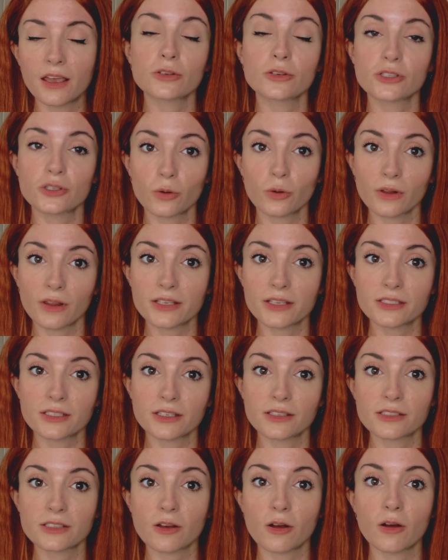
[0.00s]
short
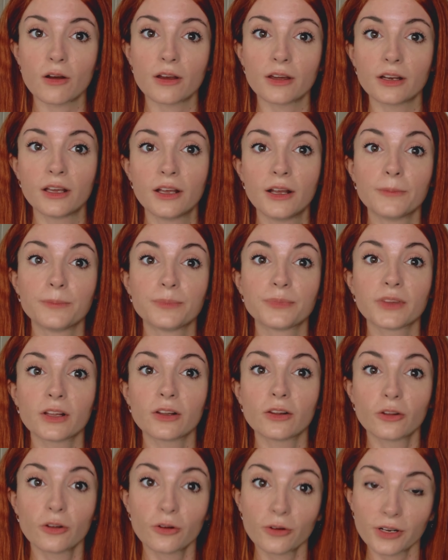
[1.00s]
lessons on
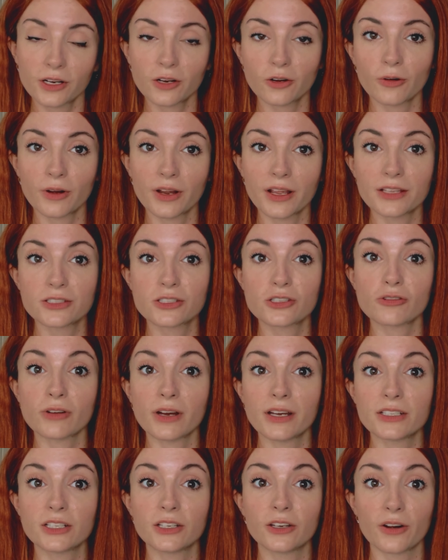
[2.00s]
learning Korean
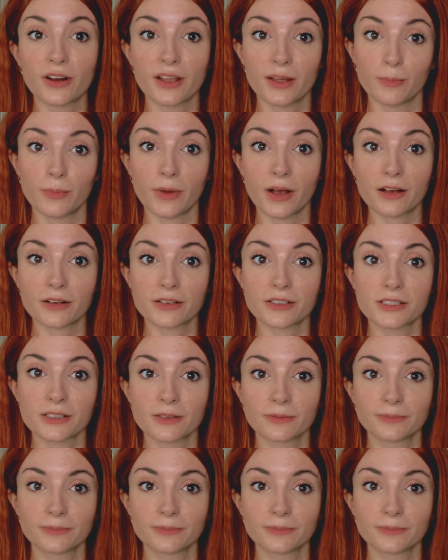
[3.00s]
straight to your inbox.